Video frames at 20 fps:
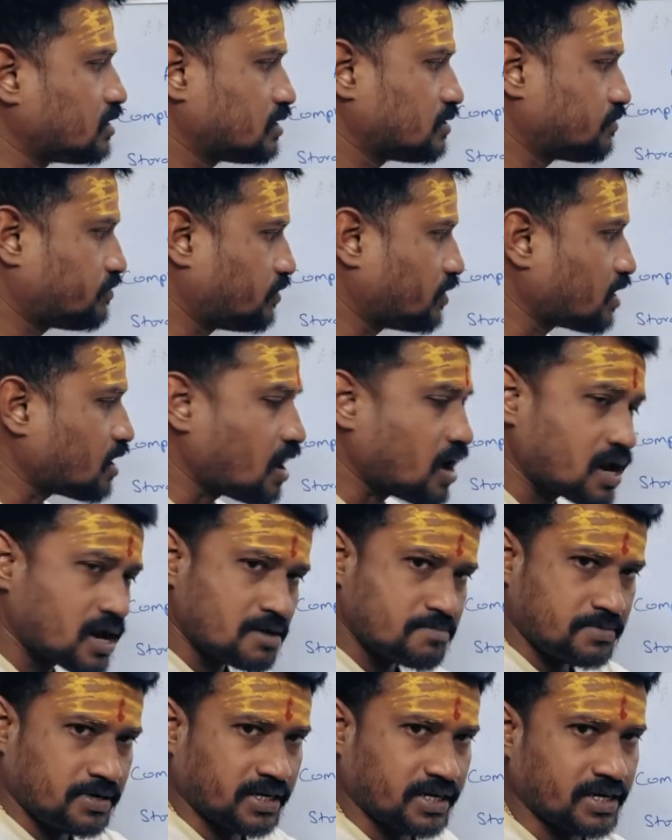for our
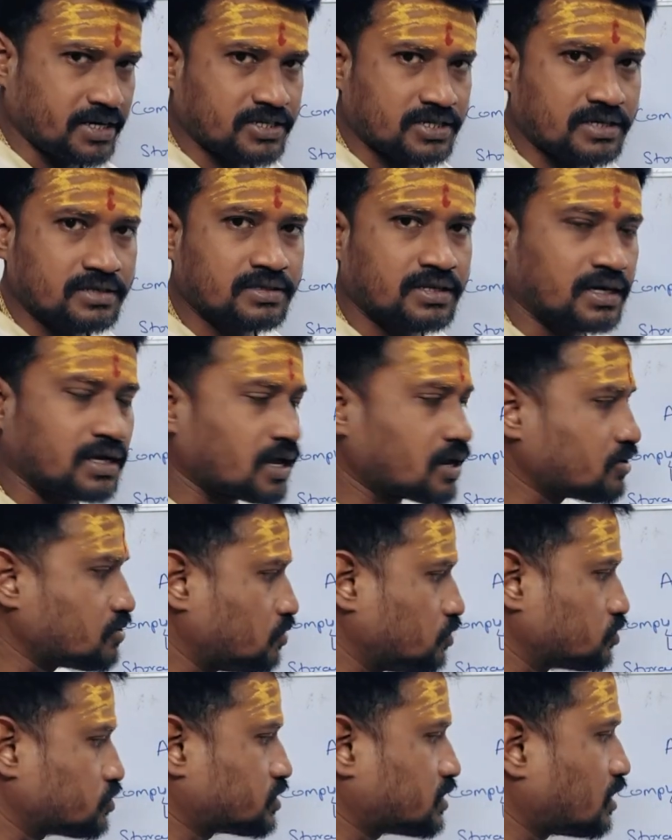applications that are
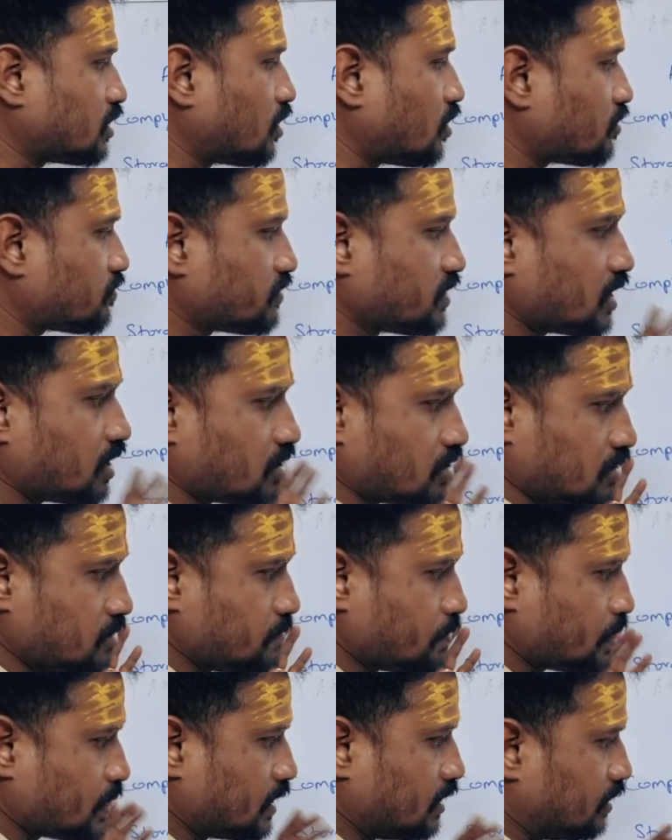hosted or we are
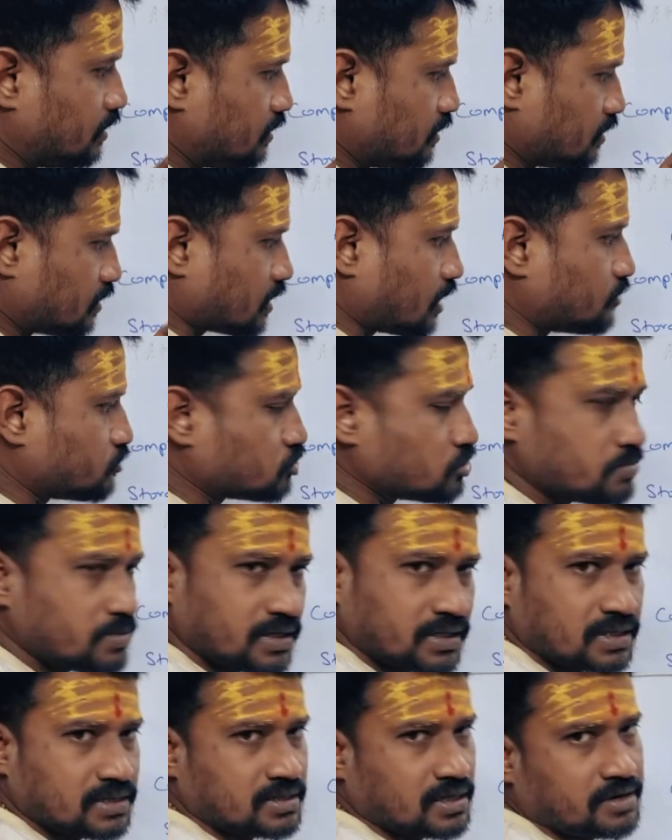consuming
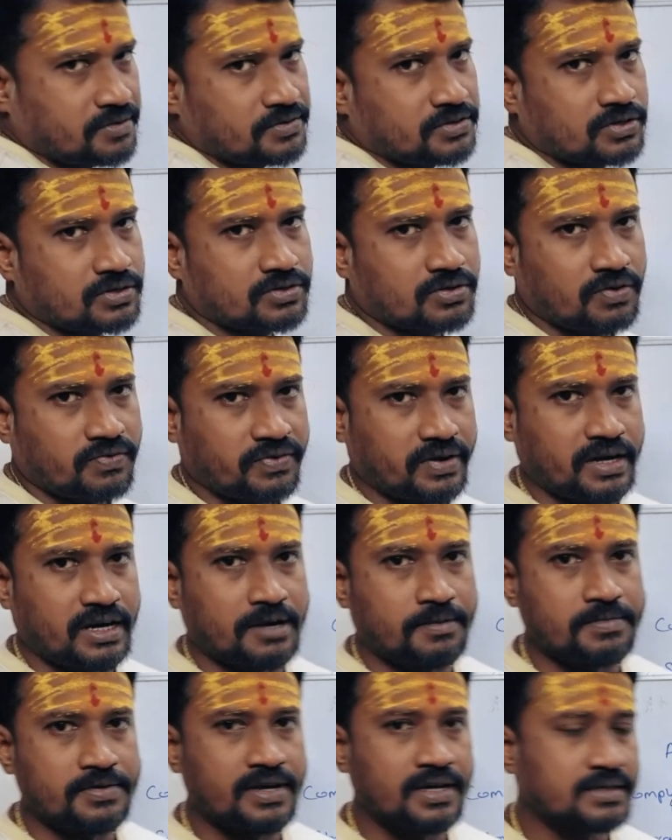the services of
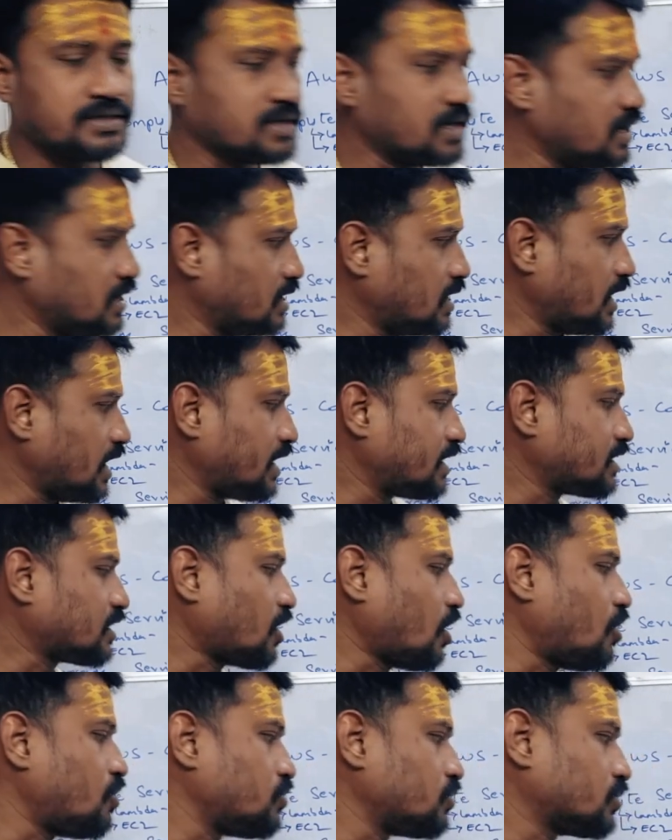AWS, and
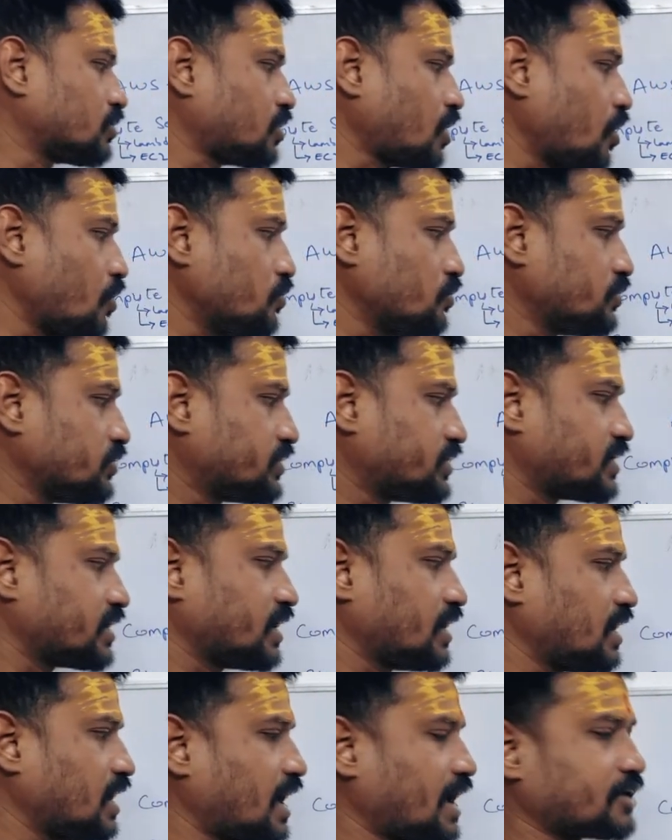
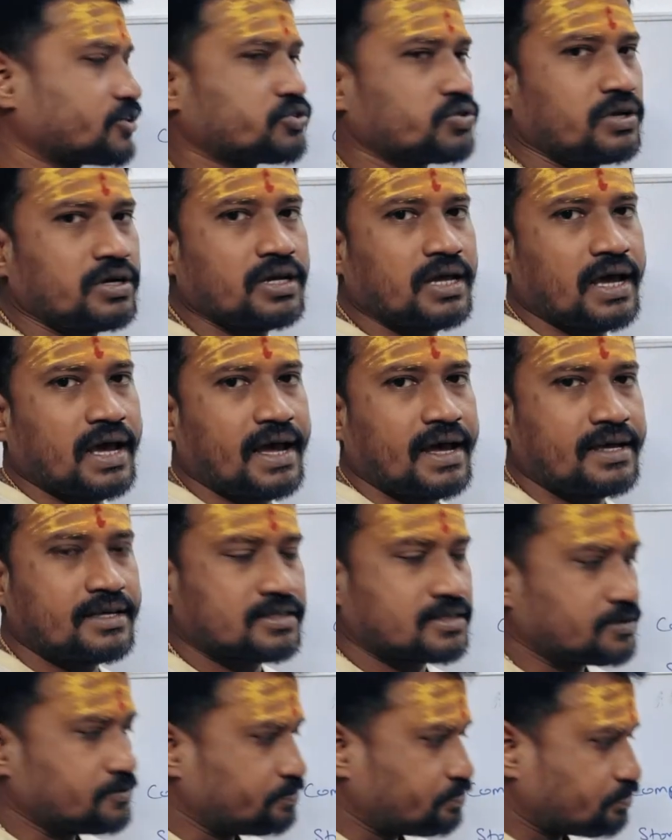CloudTrail actually has